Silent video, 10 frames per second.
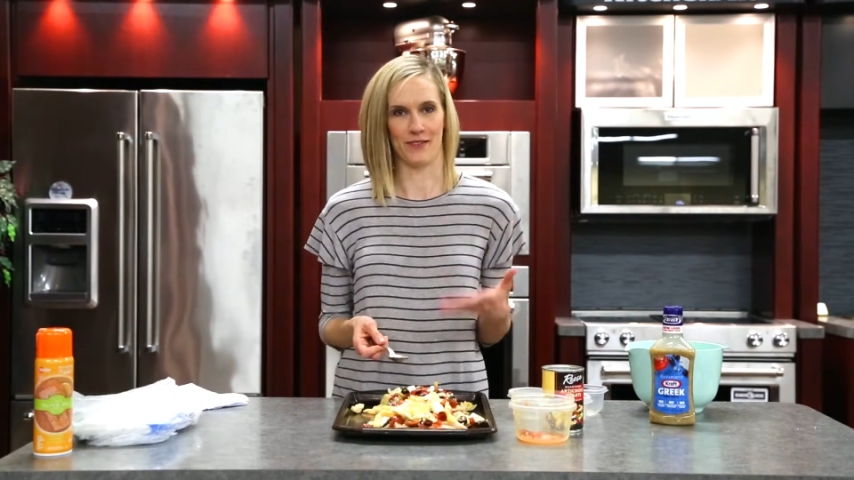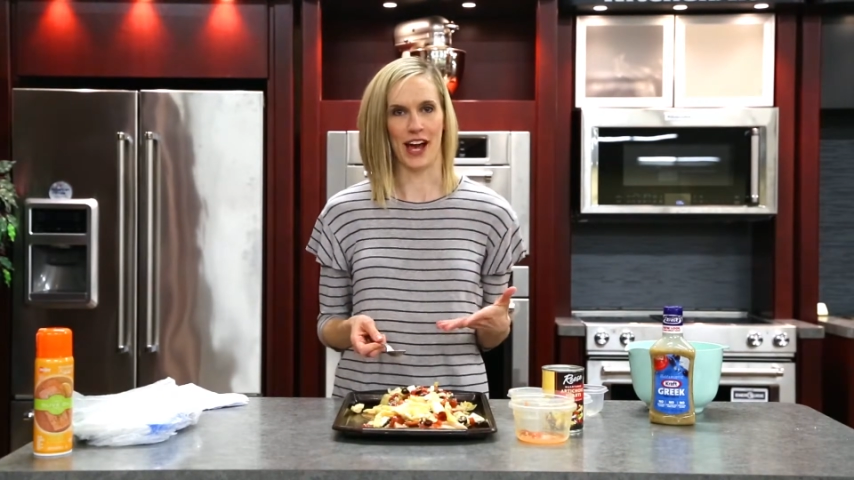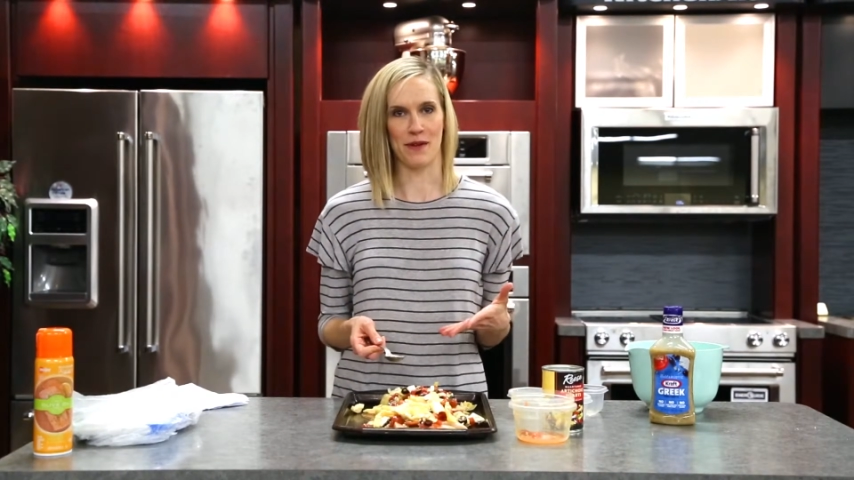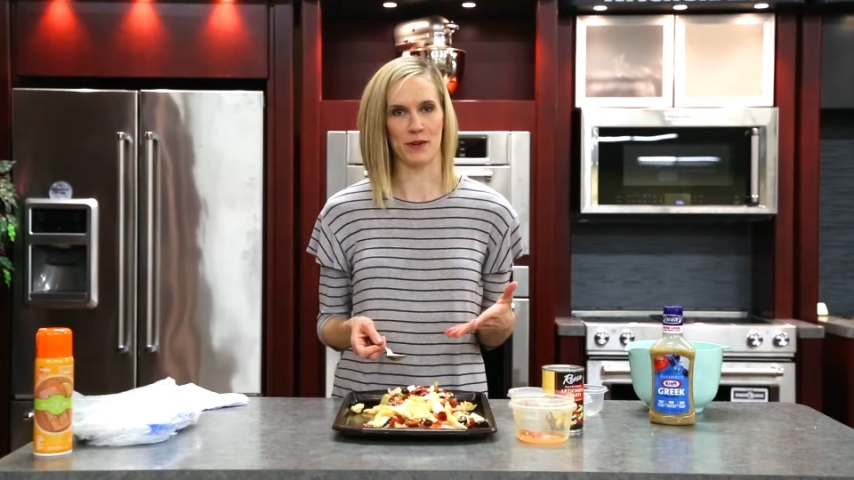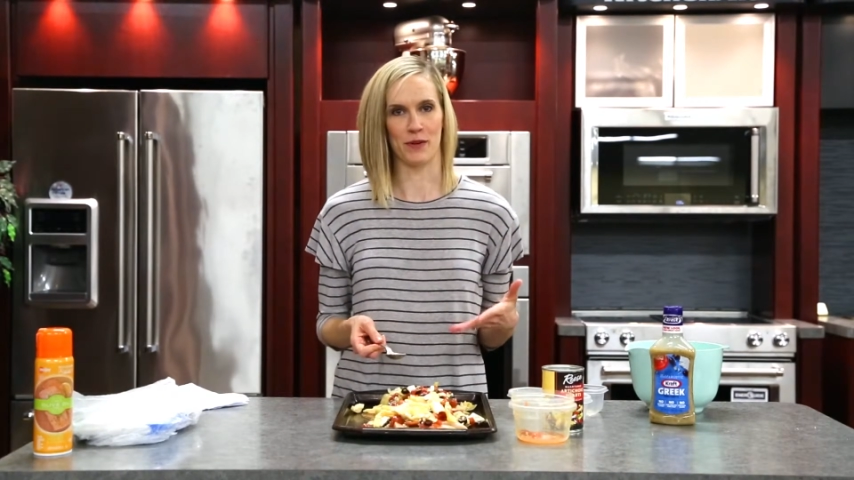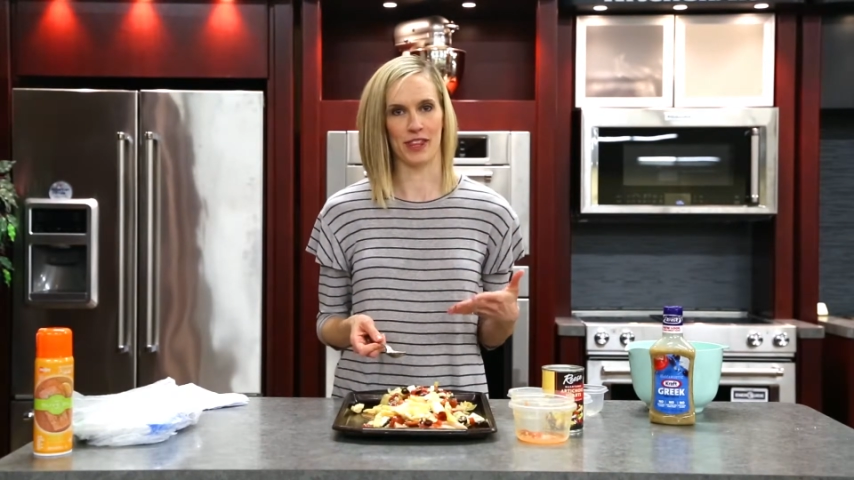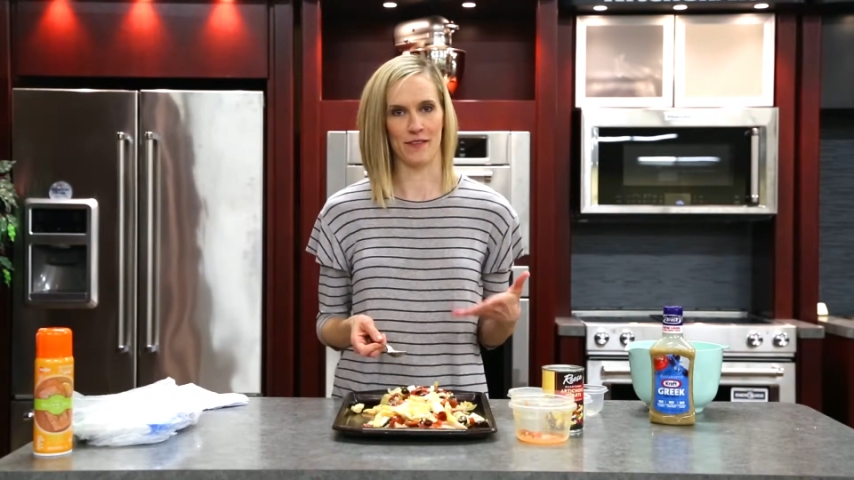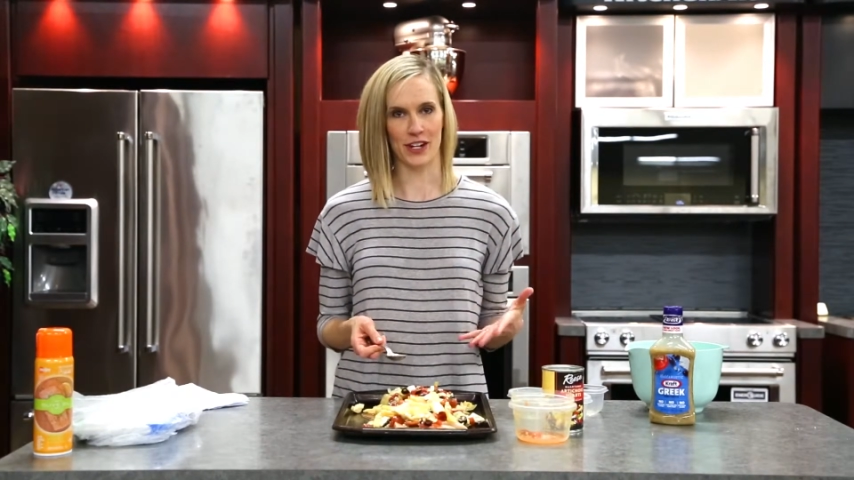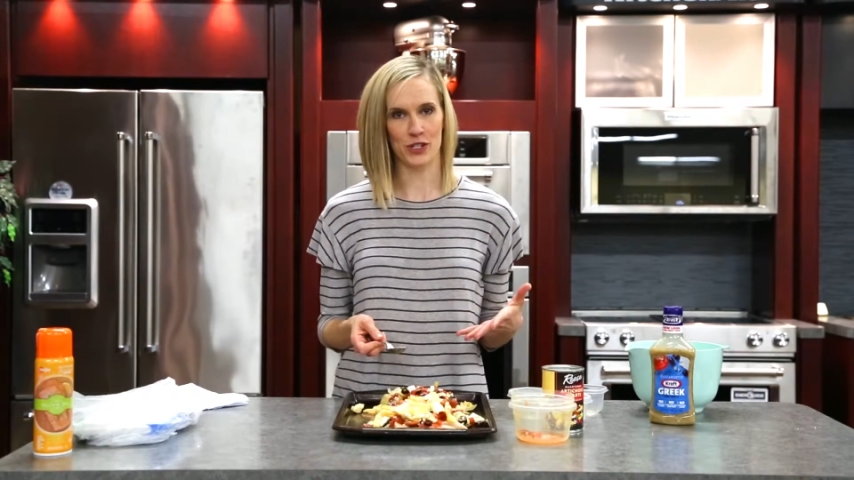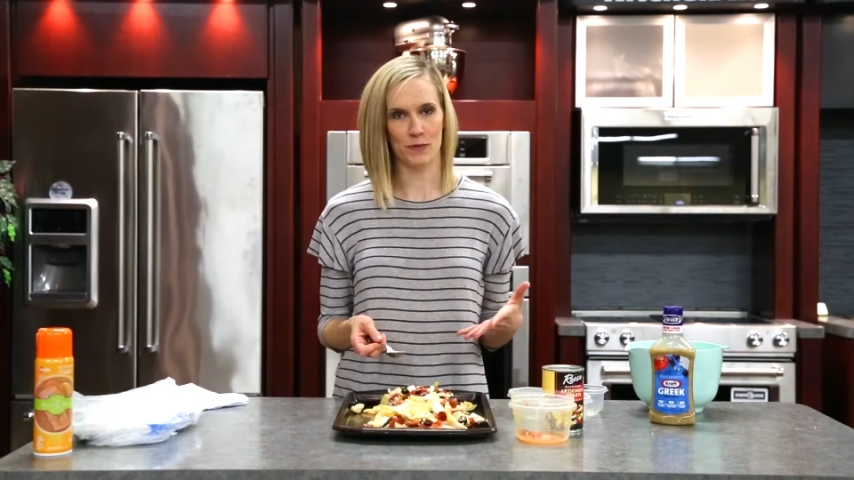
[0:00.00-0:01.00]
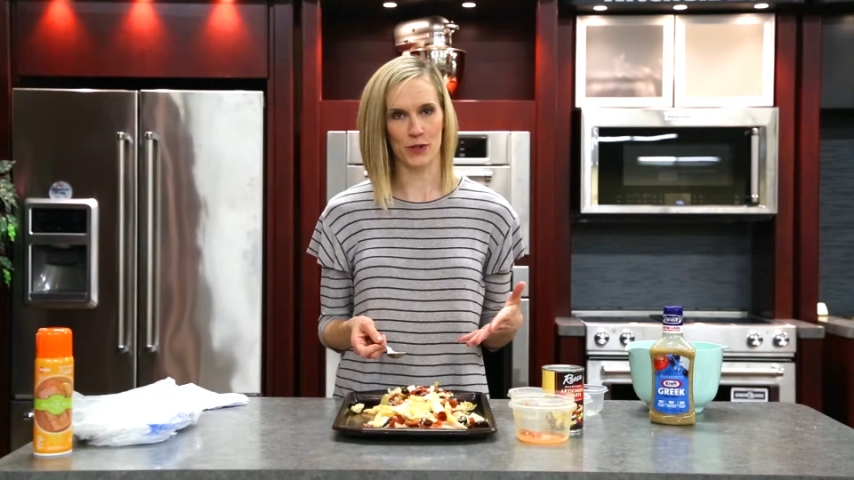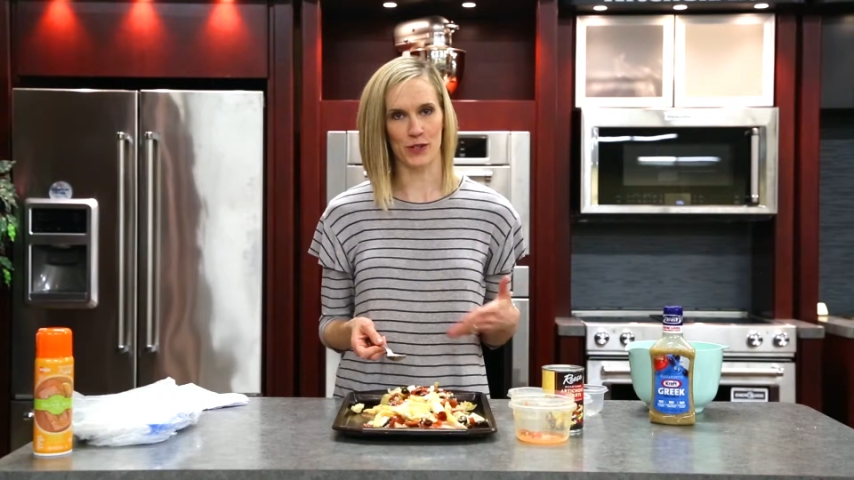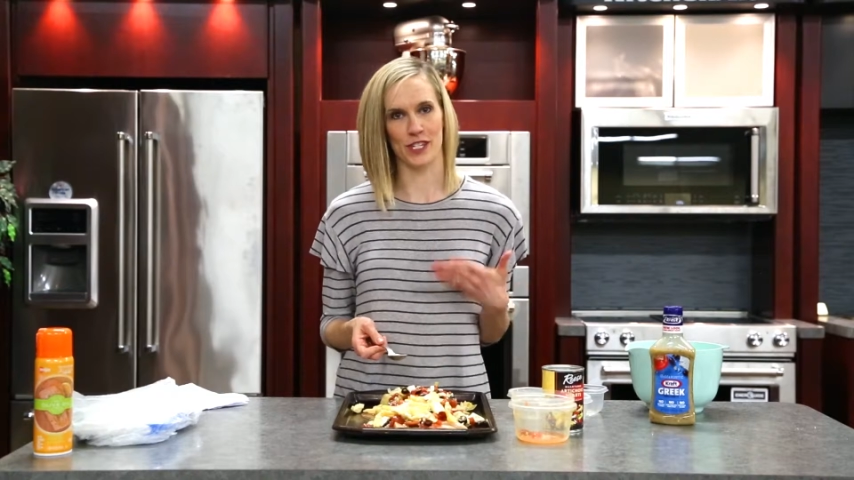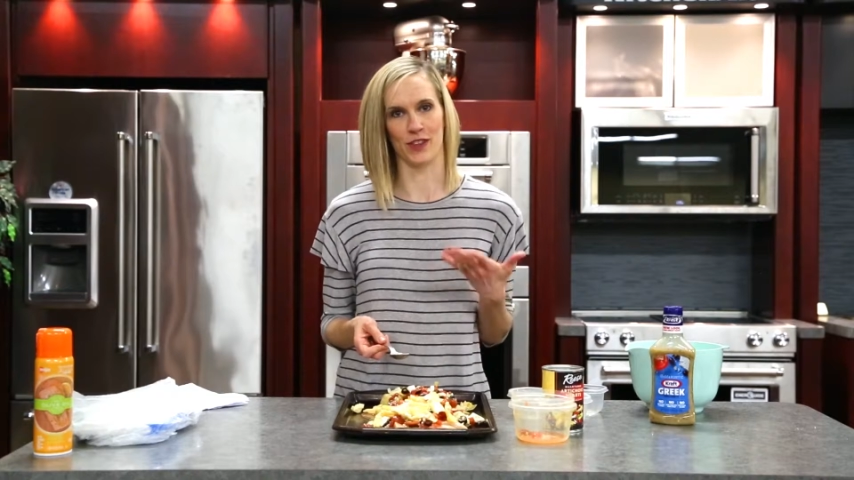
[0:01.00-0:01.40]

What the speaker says: fiber with the vegetables